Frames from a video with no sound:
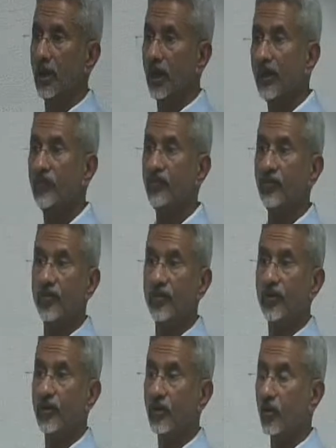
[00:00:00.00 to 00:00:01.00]
If
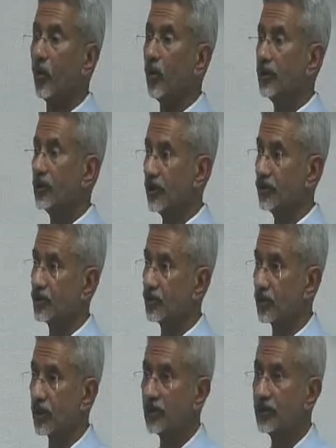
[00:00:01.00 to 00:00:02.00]
Quad is to
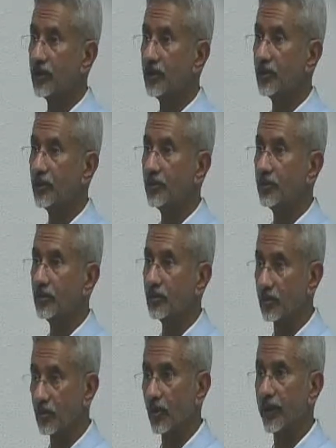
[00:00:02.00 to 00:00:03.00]
continue
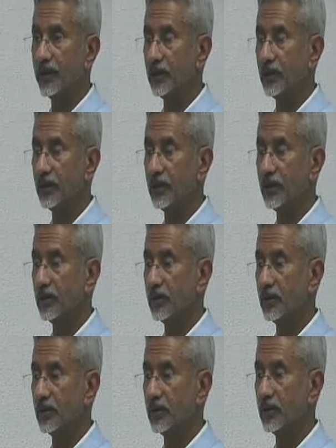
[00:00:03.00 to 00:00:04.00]
growing, and I
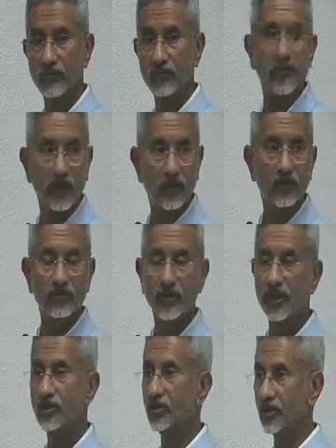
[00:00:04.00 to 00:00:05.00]
have every
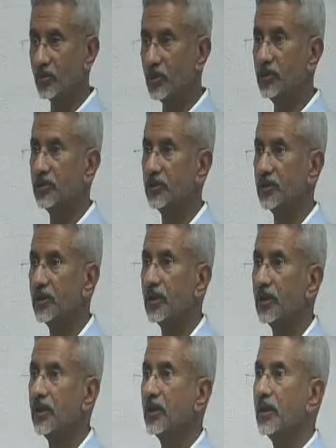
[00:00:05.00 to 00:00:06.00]
confidence it would,
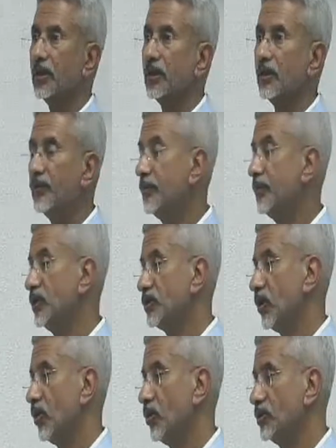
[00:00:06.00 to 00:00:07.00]
we
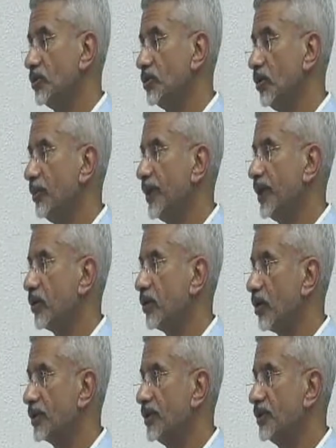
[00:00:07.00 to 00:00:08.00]
must also be
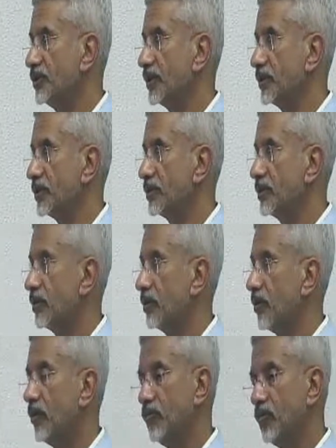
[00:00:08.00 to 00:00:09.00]
cognizant
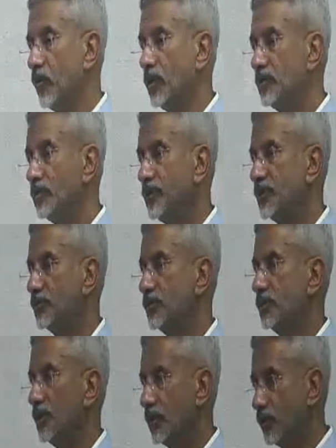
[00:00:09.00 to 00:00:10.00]
of what we should
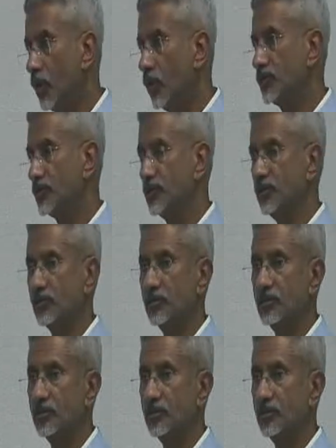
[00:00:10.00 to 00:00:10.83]
not do.